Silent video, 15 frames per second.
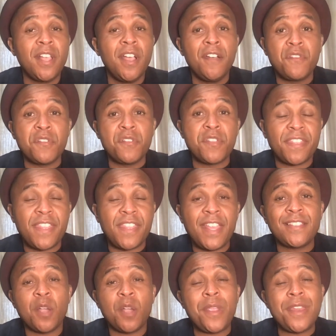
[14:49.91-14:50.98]
for the
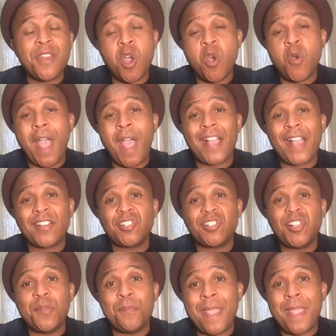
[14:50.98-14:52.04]
things that we know actually
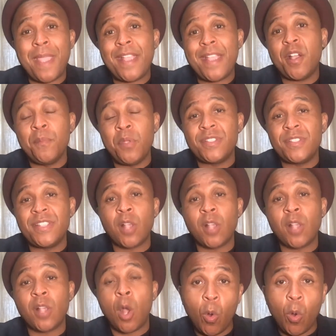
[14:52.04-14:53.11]
make communities
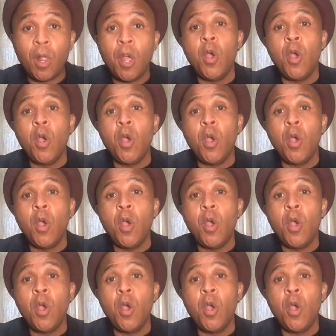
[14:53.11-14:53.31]
whole,